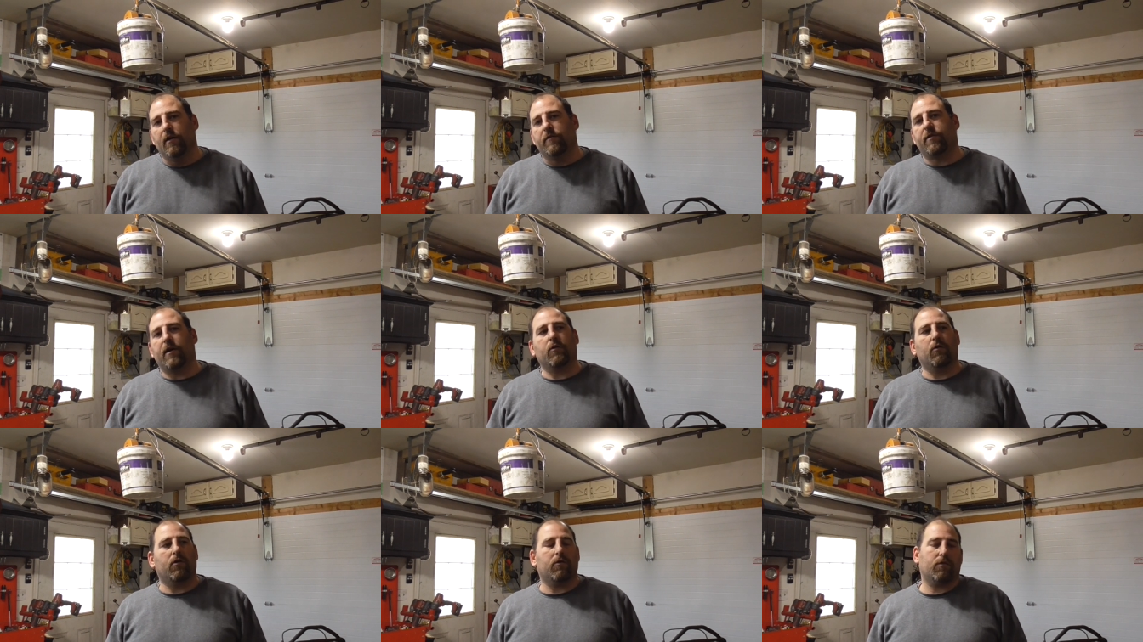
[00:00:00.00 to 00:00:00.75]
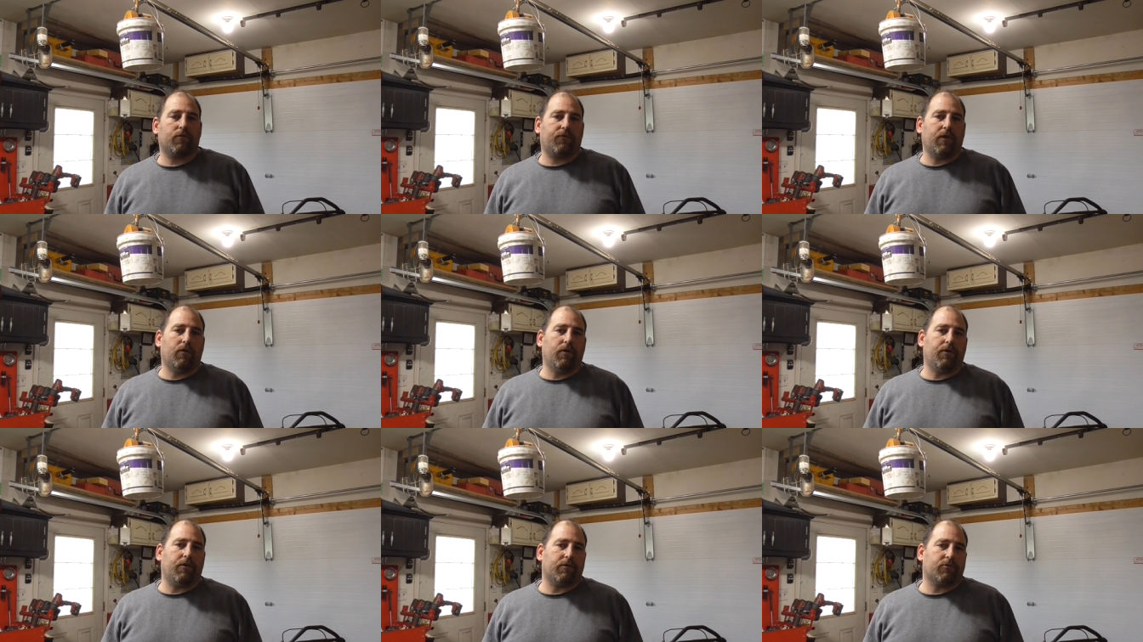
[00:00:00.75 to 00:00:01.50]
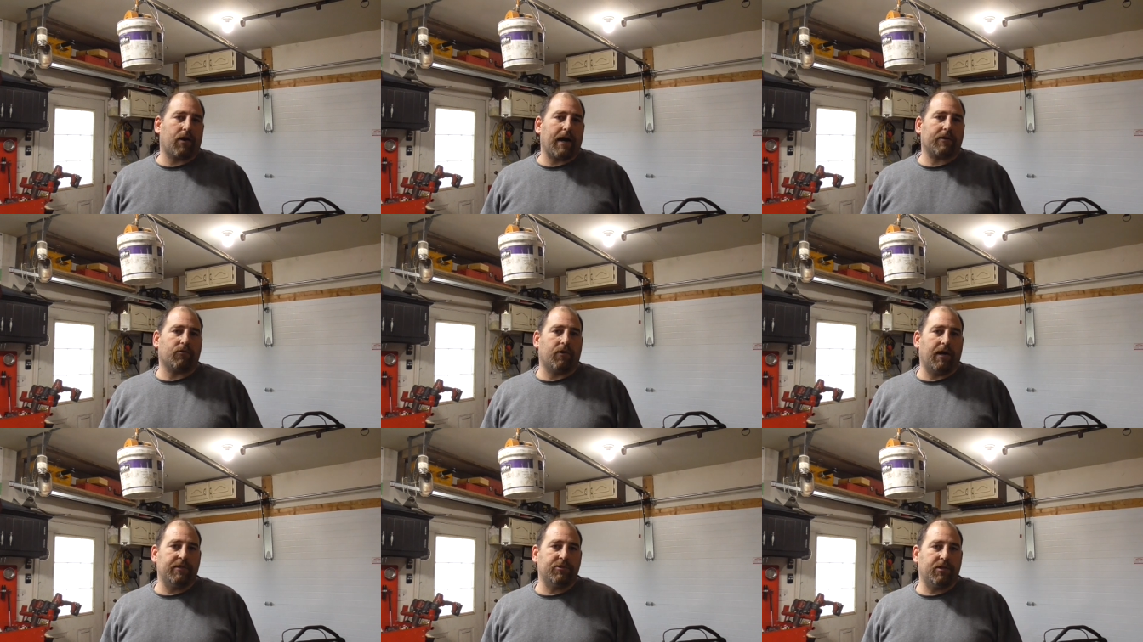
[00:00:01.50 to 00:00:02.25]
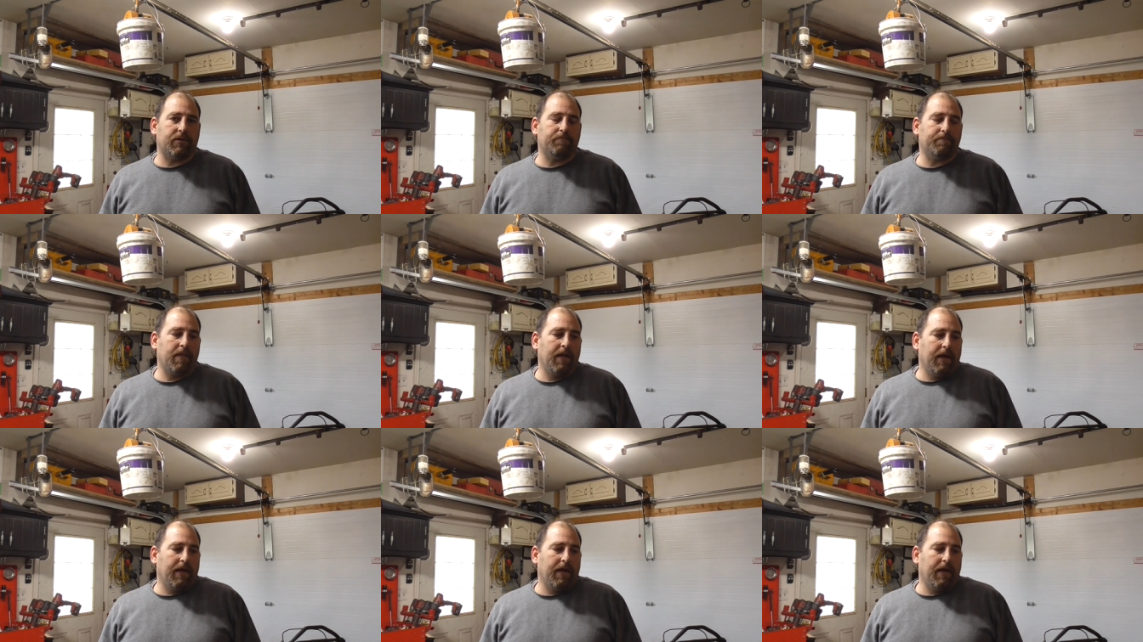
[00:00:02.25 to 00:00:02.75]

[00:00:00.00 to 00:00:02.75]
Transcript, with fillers: single cylinder tractor engine,